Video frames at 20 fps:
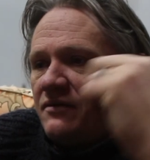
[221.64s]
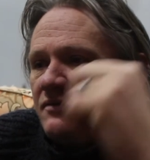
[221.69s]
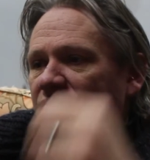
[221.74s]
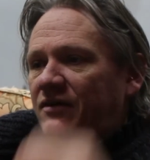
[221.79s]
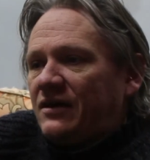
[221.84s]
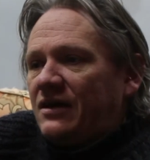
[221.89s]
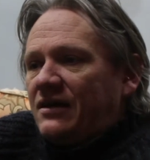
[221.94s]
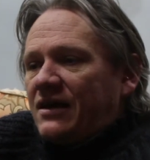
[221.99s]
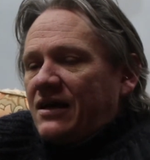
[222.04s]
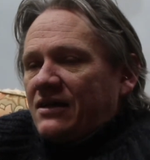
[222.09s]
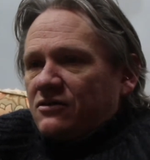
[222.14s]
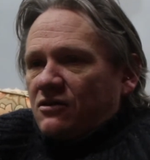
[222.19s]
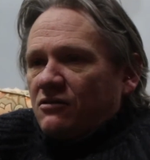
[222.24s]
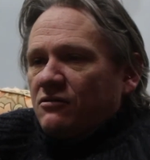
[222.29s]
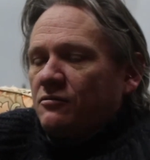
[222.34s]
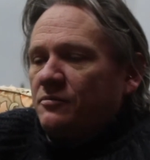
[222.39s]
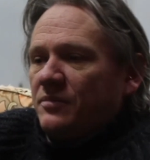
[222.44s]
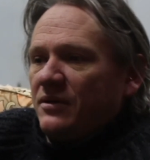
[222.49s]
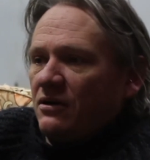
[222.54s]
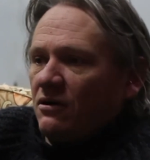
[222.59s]
have a thing against,
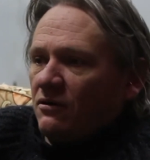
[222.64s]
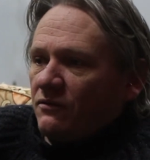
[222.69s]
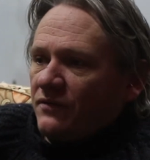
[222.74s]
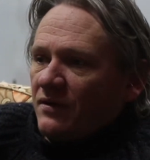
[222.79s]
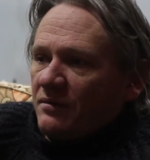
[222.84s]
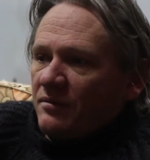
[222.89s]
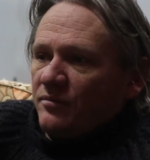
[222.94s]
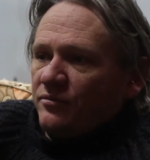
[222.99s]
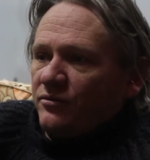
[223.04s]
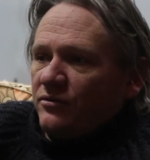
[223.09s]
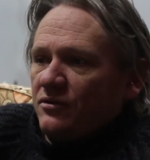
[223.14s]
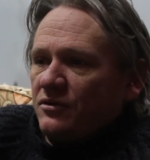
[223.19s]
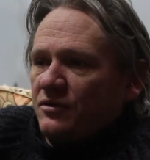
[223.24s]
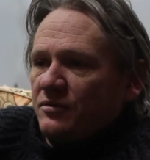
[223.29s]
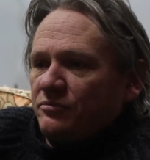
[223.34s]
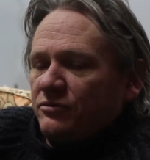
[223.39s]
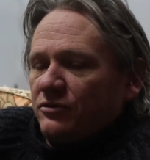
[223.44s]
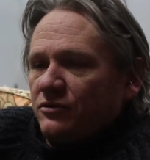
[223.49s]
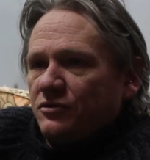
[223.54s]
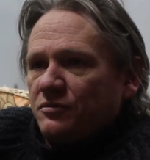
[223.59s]
big old family brewers
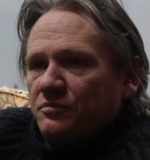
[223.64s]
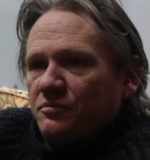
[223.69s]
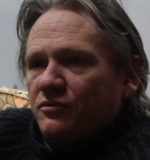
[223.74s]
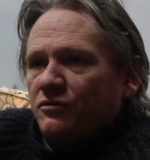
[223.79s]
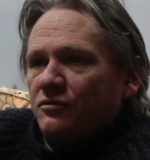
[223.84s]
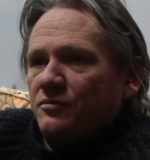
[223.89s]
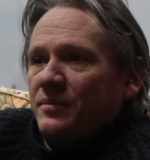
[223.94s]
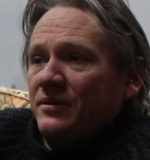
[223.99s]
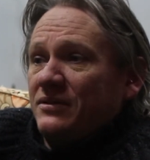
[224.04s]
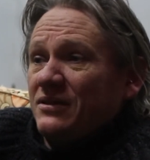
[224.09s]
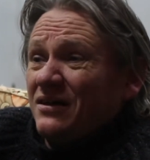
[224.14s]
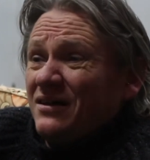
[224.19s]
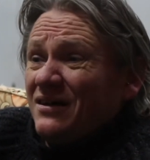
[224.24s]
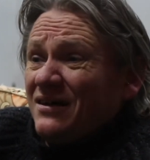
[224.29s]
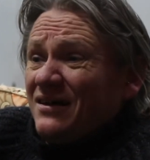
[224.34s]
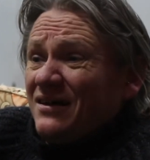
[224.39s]
producing boring bitter,